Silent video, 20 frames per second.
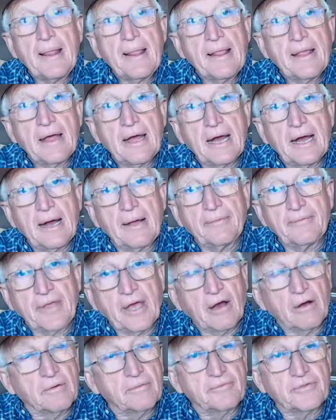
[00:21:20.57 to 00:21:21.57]
uh,
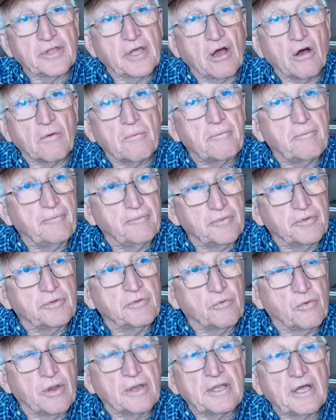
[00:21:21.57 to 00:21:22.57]
they'll they'll
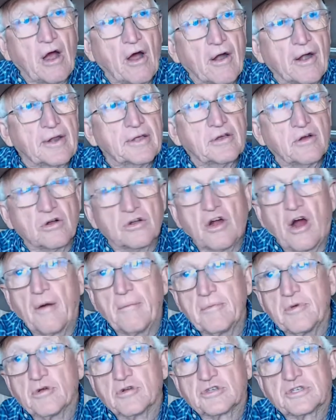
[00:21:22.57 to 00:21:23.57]
read the article called
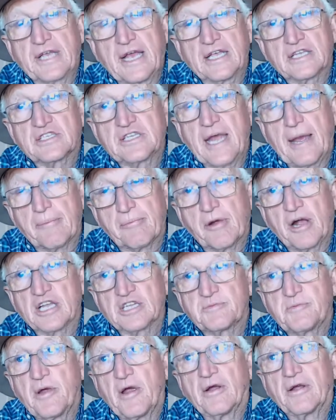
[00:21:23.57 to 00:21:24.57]
"Mules Can't Stand
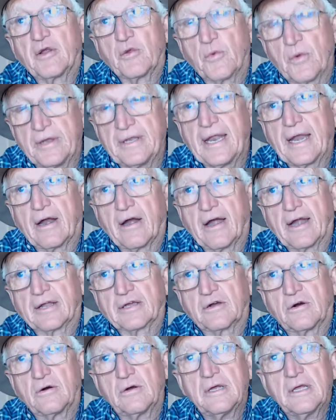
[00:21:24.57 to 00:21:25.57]
Prosperity." Read that article.